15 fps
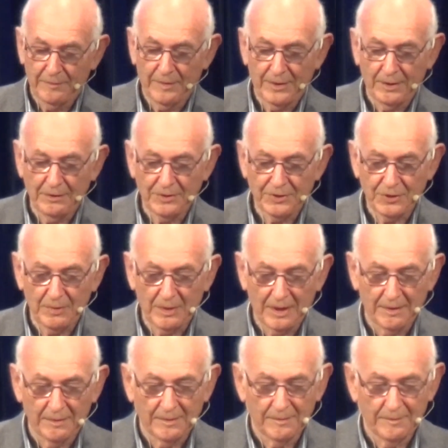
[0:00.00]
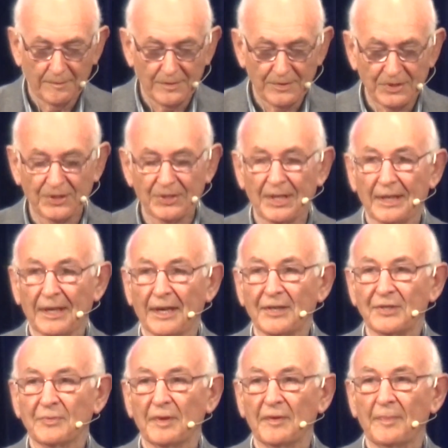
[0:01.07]
For those who are visiting
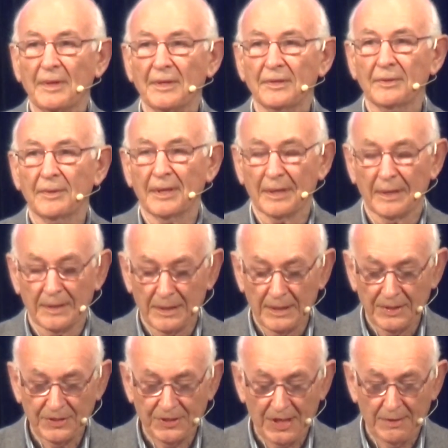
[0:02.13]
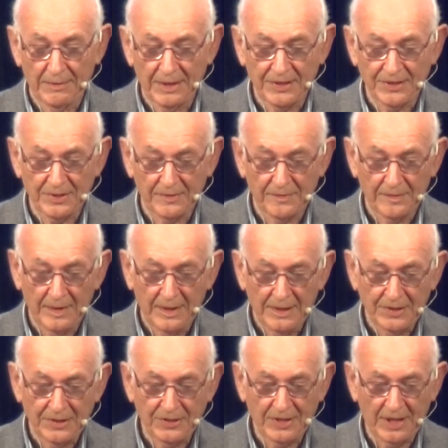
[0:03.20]
us, we've been doing a series of
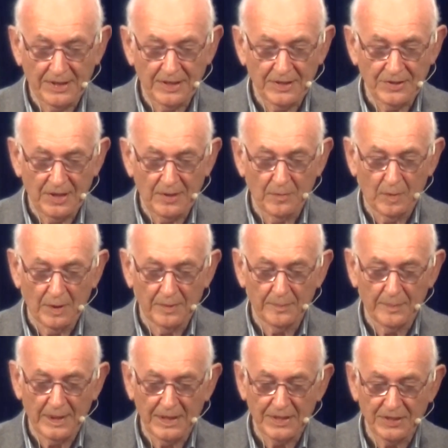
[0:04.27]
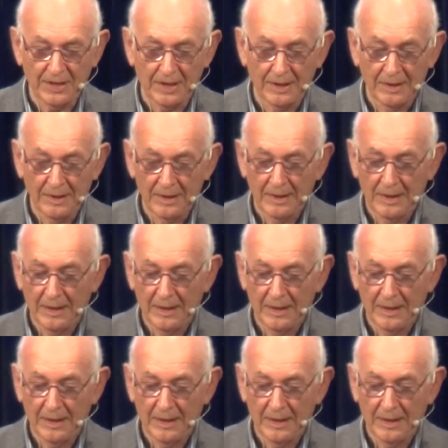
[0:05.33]
studies in 1 Peter,